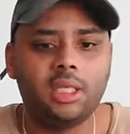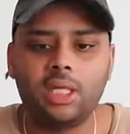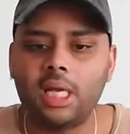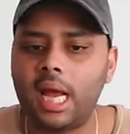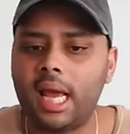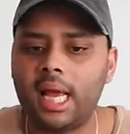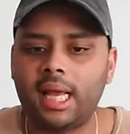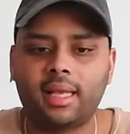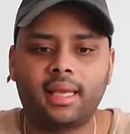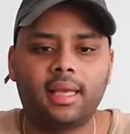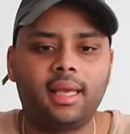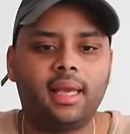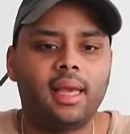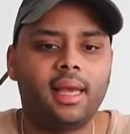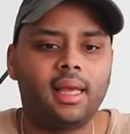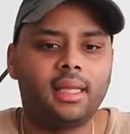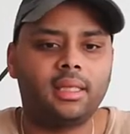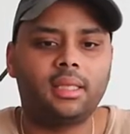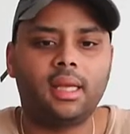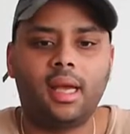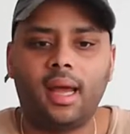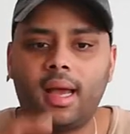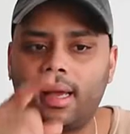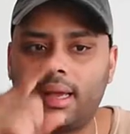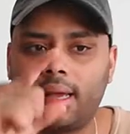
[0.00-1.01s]

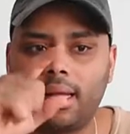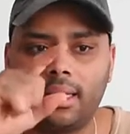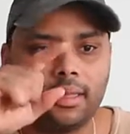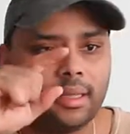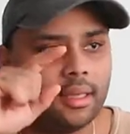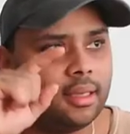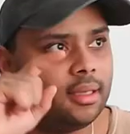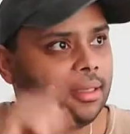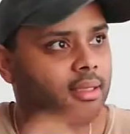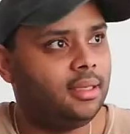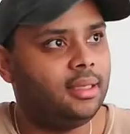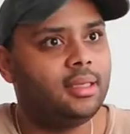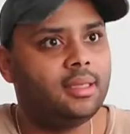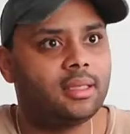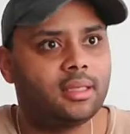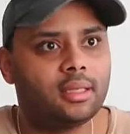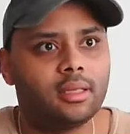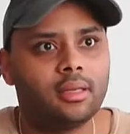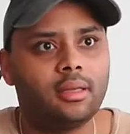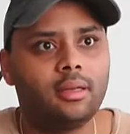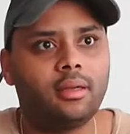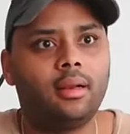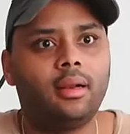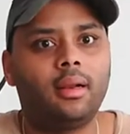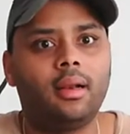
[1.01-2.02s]
jacket. I got a
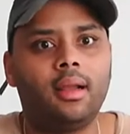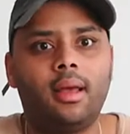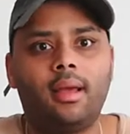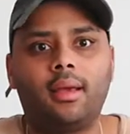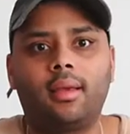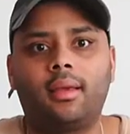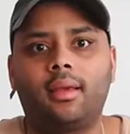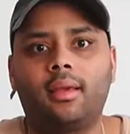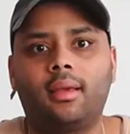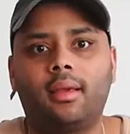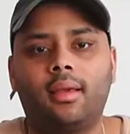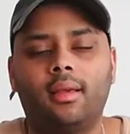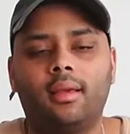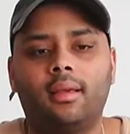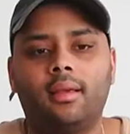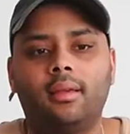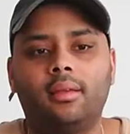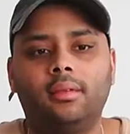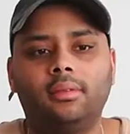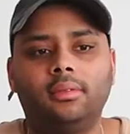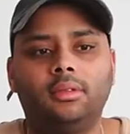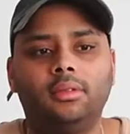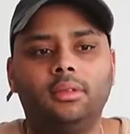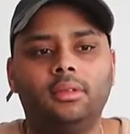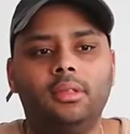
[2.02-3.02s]
diesel like
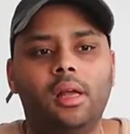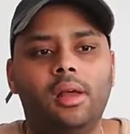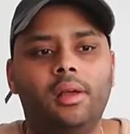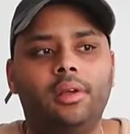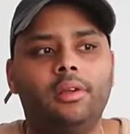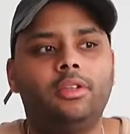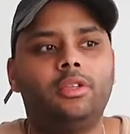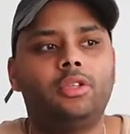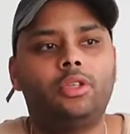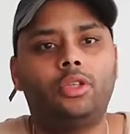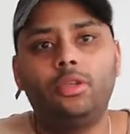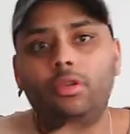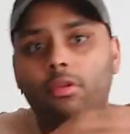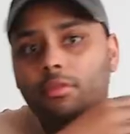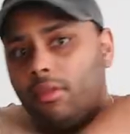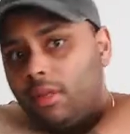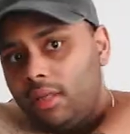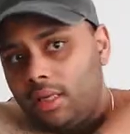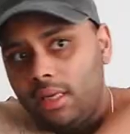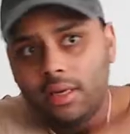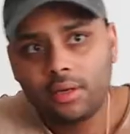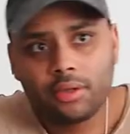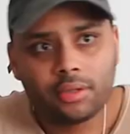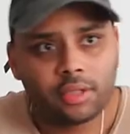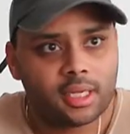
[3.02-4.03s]

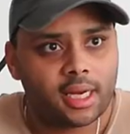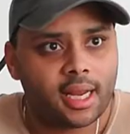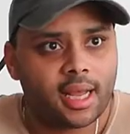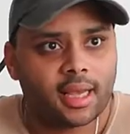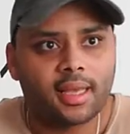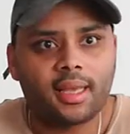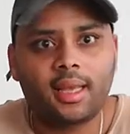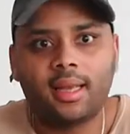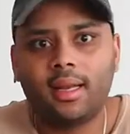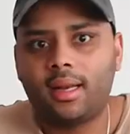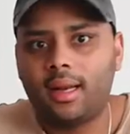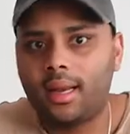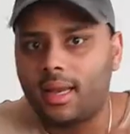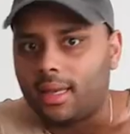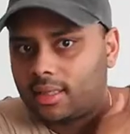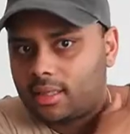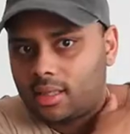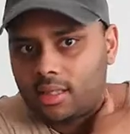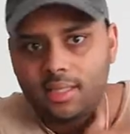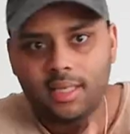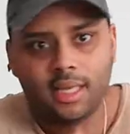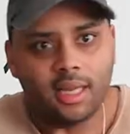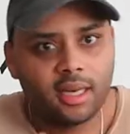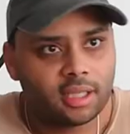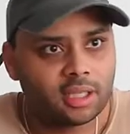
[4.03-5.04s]
souvenir jacket, like
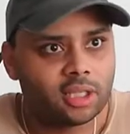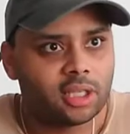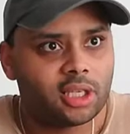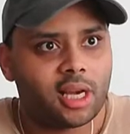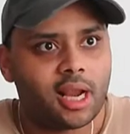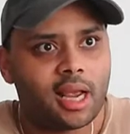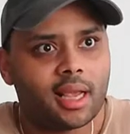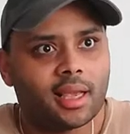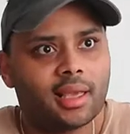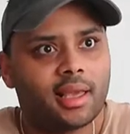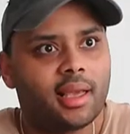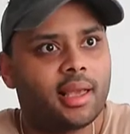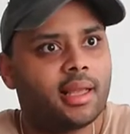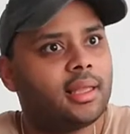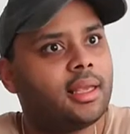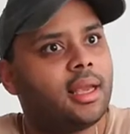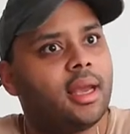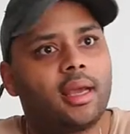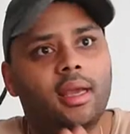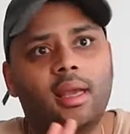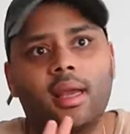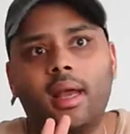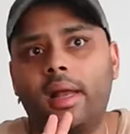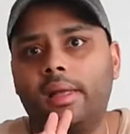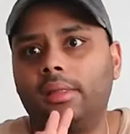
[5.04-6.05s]
silk jacket.
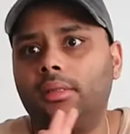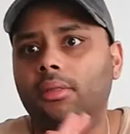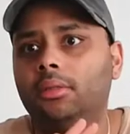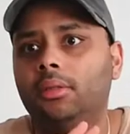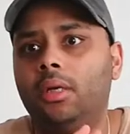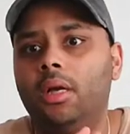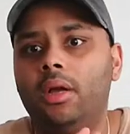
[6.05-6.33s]
I got